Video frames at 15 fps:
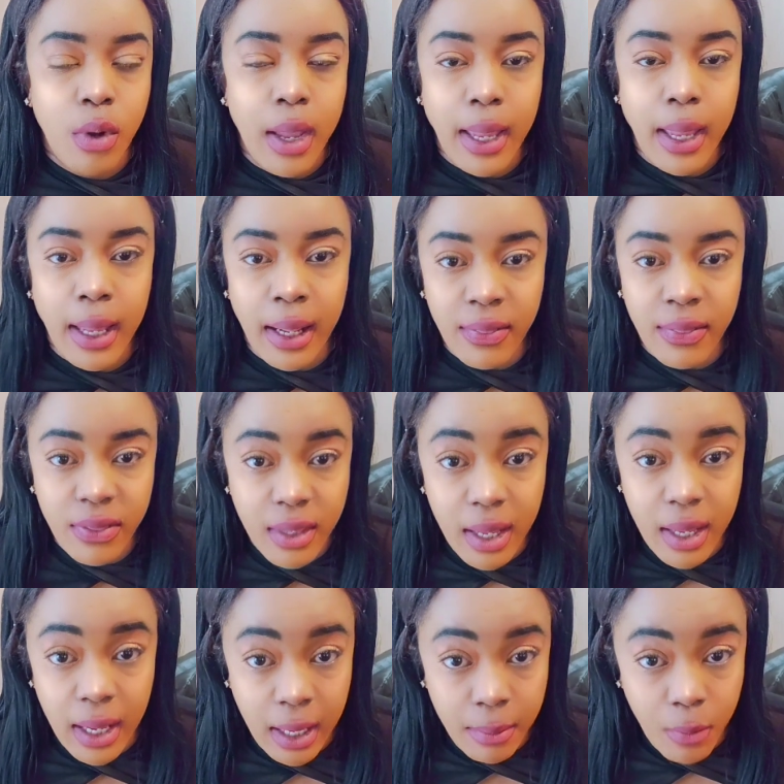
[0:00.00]

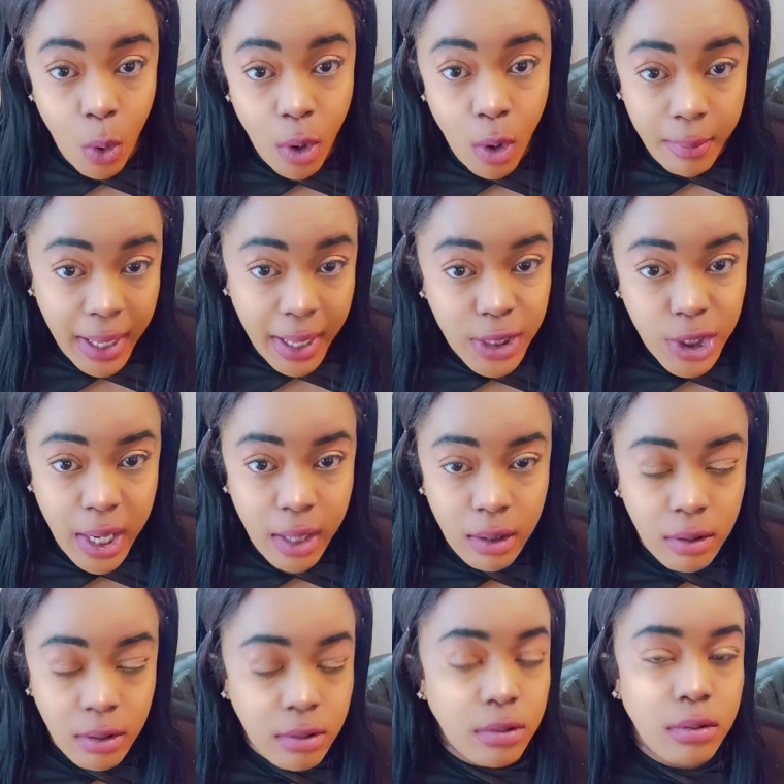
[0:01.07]
on my
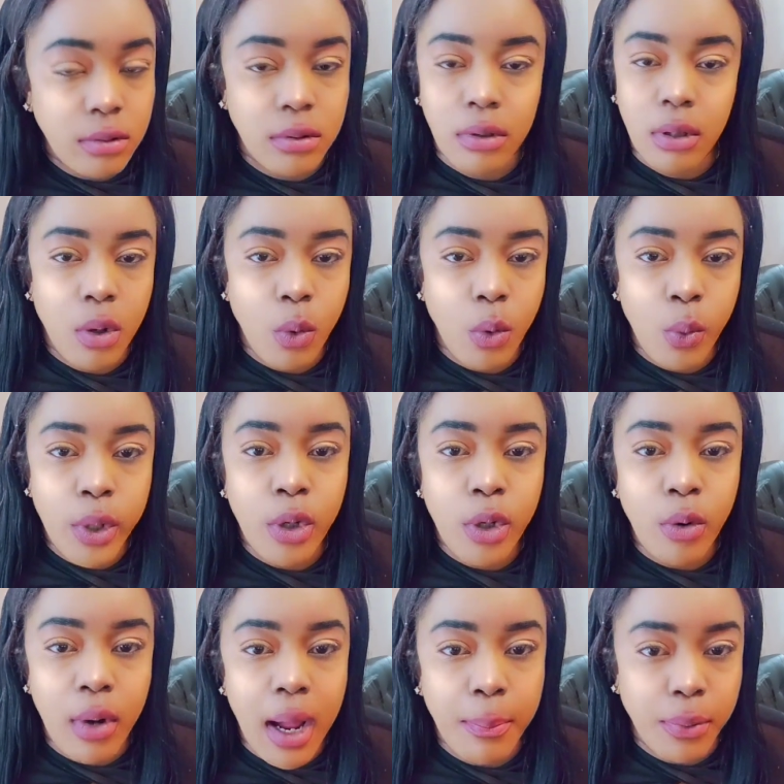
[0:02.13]
channel, we
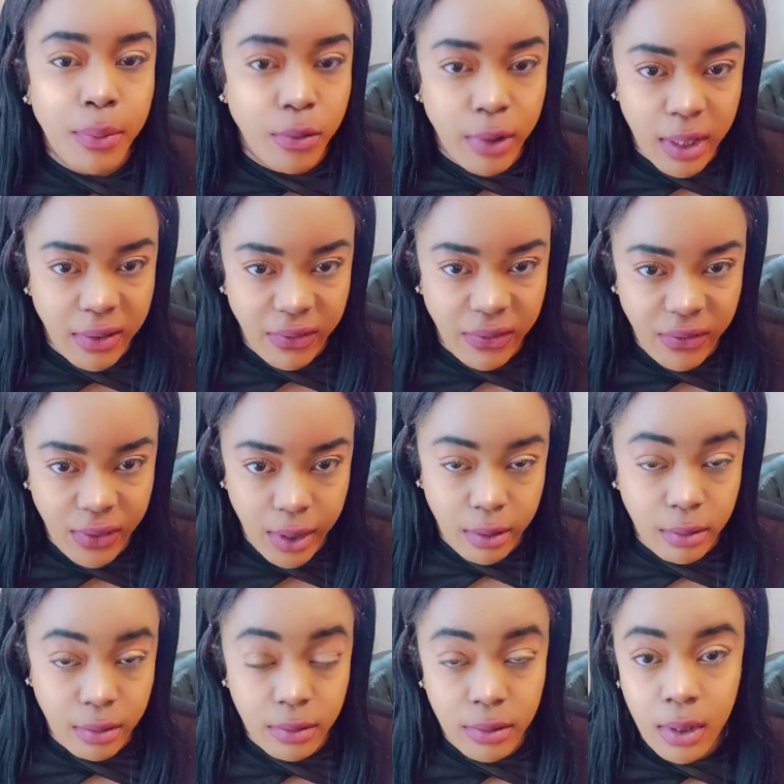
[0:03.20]
don't operate in fear.
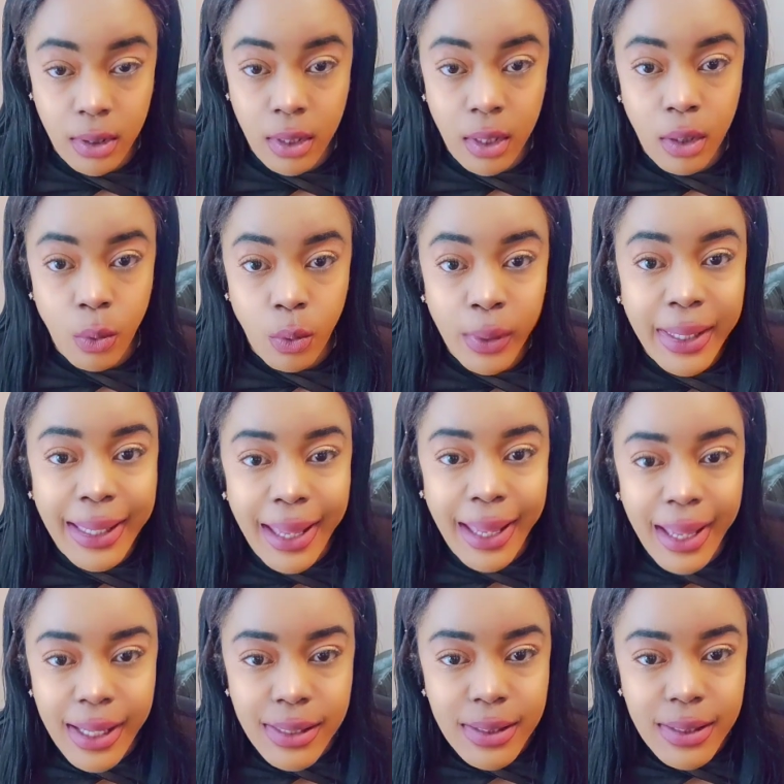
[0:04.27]
We
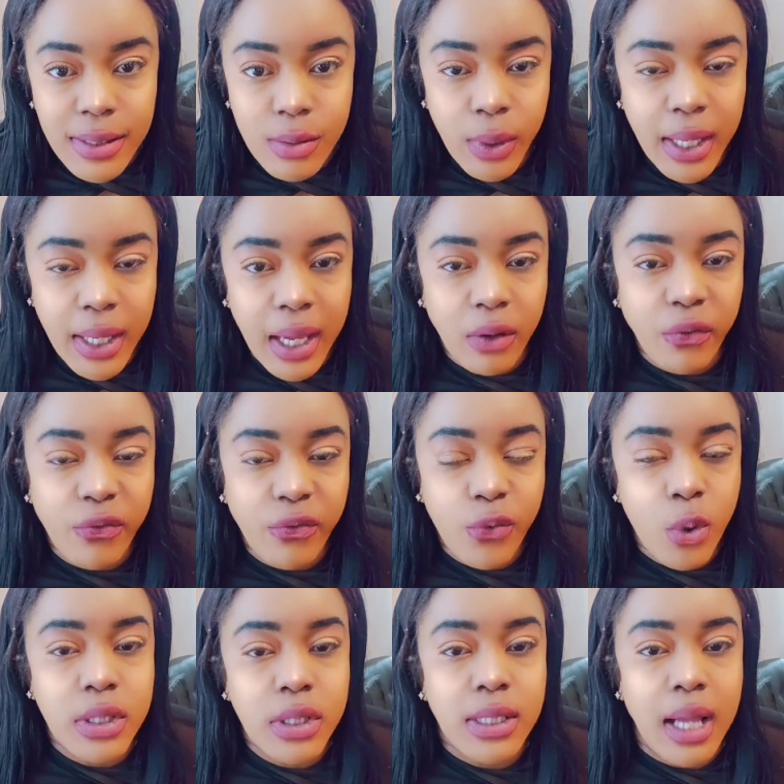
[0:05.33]
can't
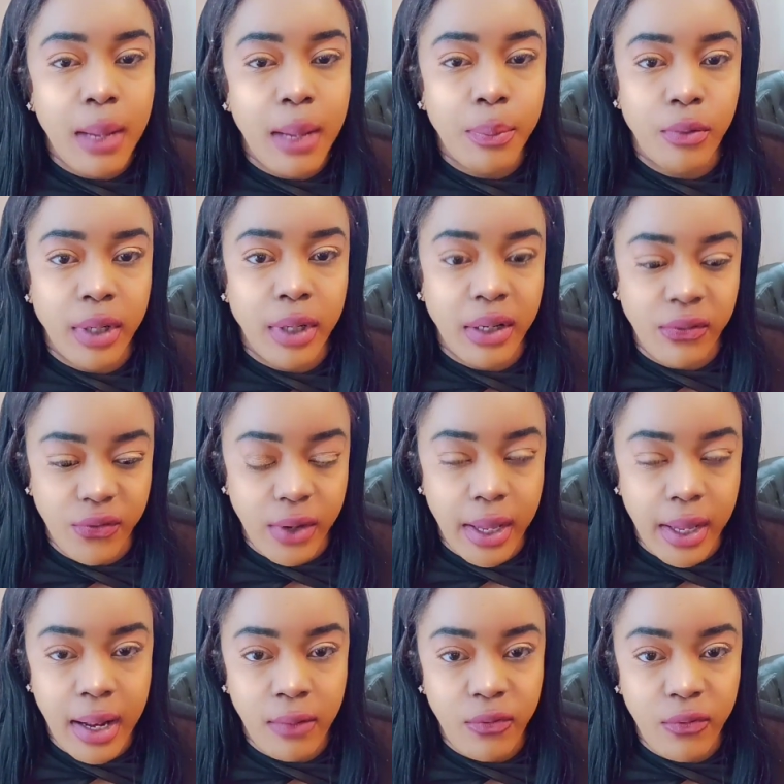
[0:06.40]
afford to operate in fear,
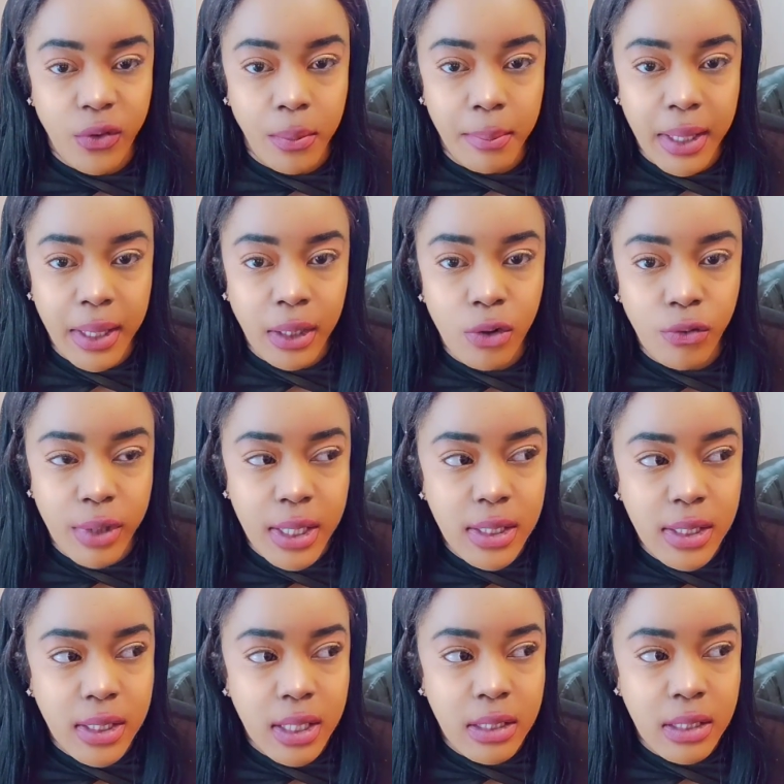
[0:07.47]
and for many
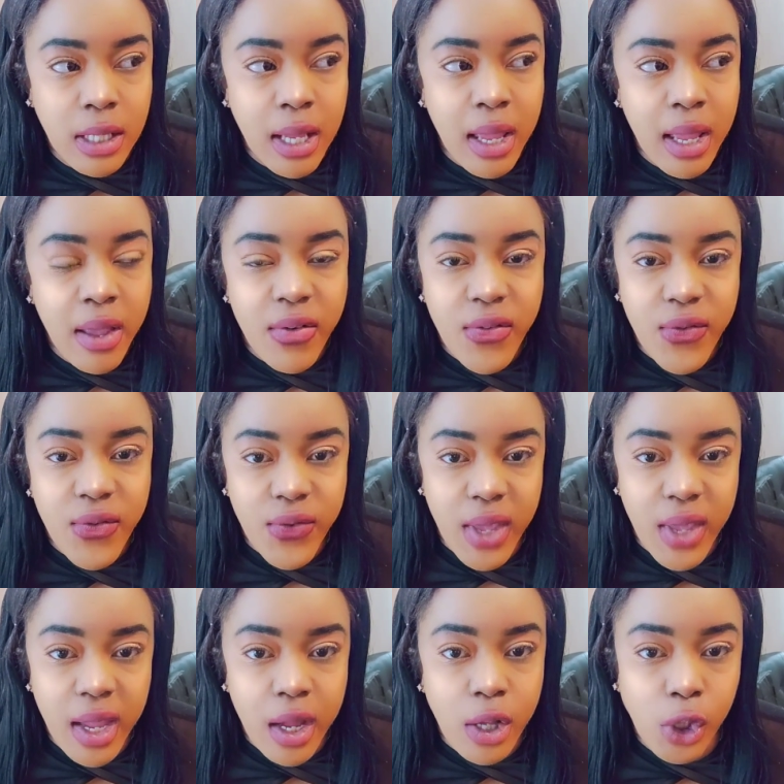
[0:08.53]
reasons,
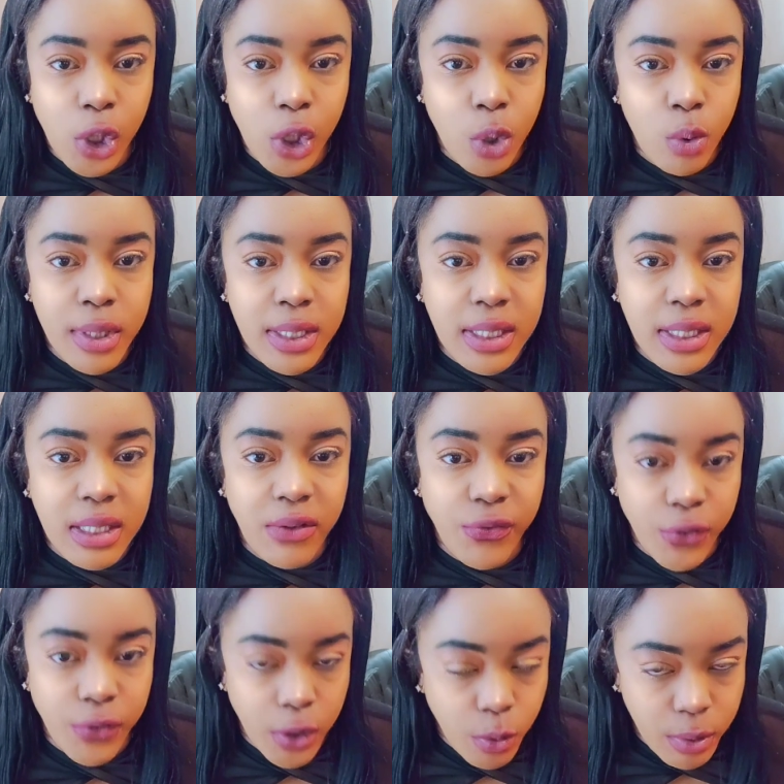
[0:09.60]
fear lowers the
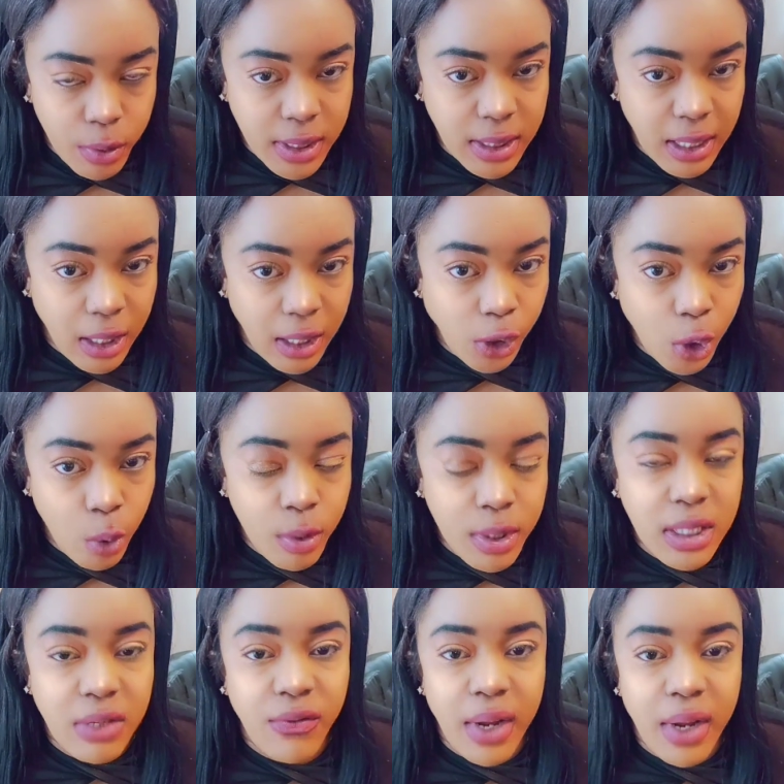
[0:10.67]
frequency, it lowers
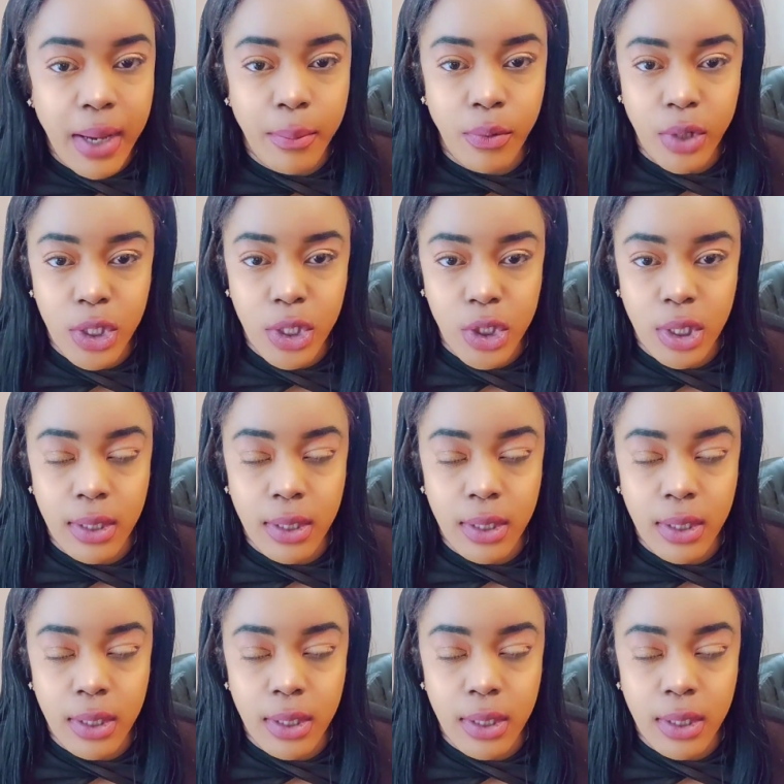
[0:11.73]
the vibration,